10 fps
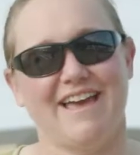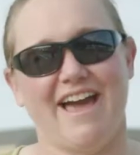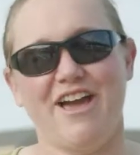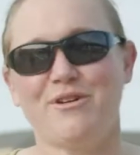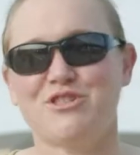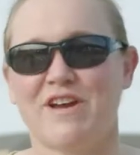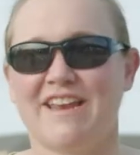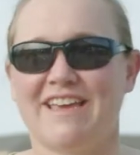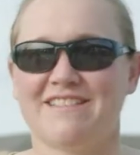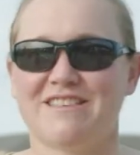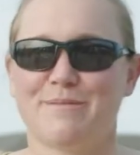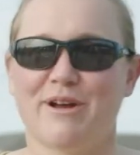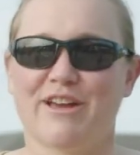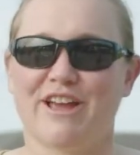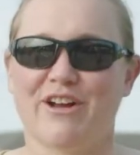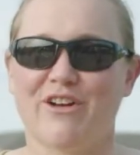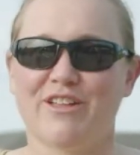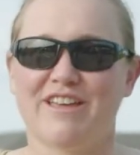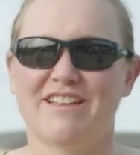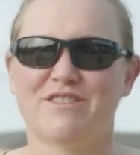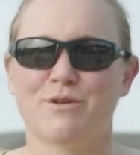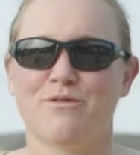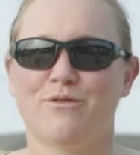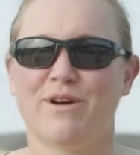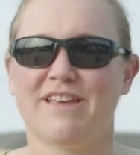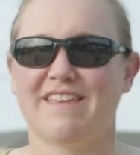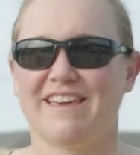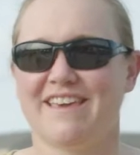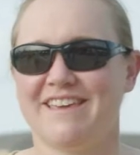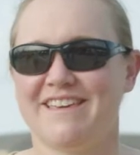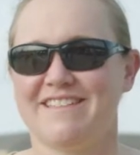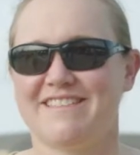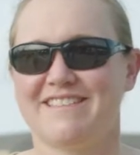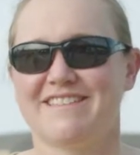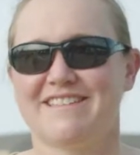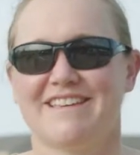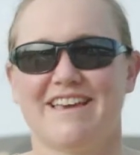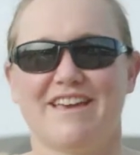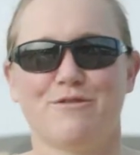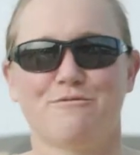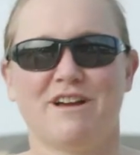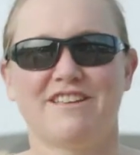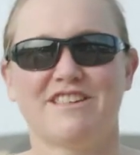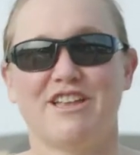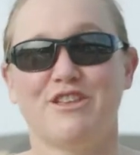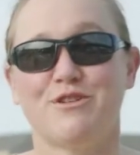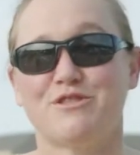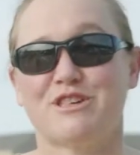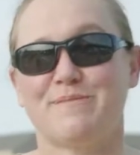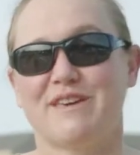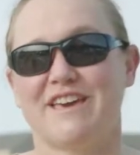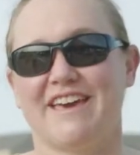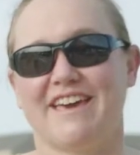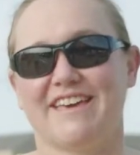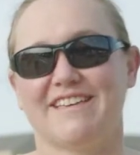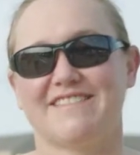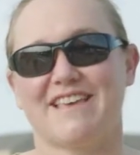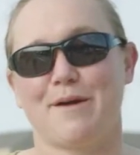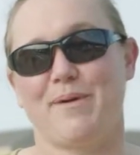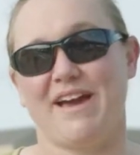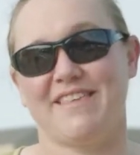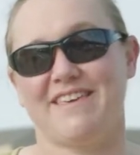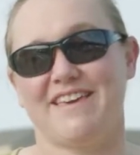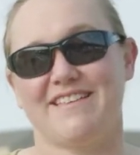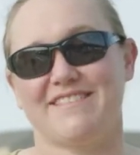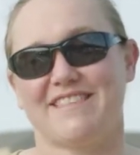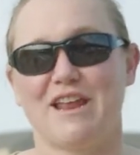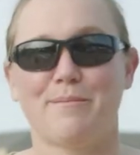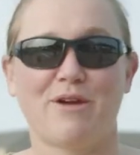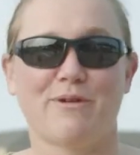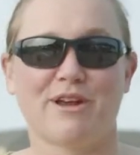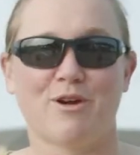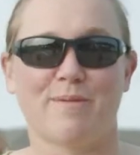I always try to get to the market early to avoid the heat and the rush, and usually because I buy things that I might want to go